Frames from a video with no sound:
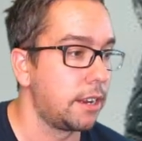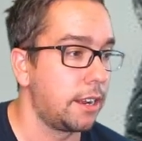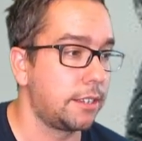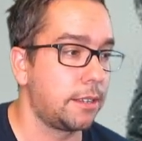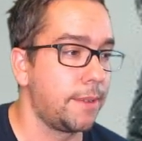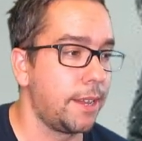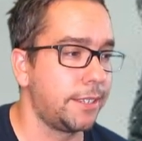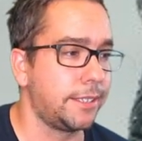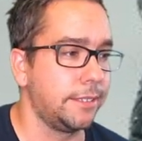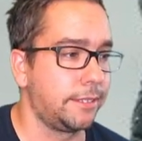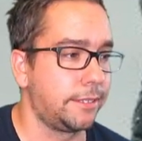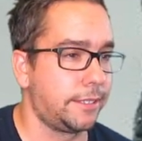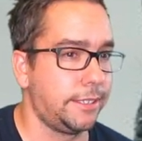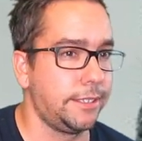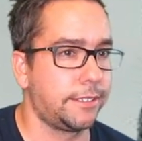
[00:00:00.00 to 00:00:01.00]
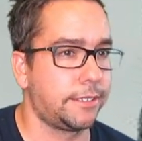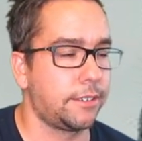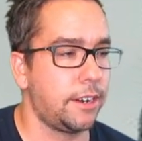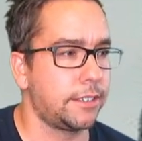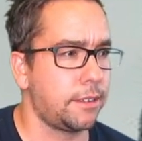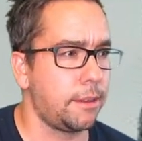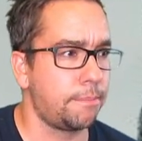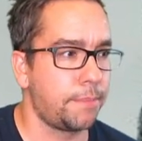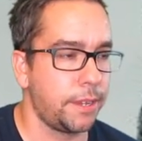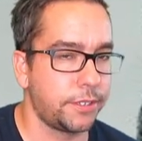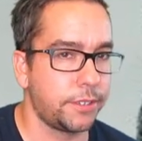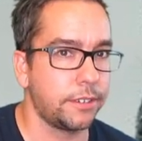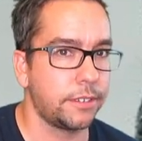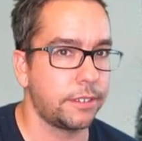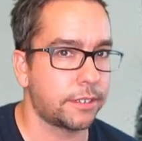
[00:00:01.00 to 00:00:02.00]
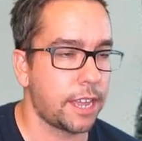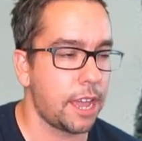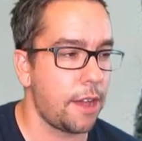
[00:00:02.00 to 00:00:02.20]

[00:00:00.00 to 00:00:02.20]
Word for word: Not to mention, Jesus Christ, I saw a picture.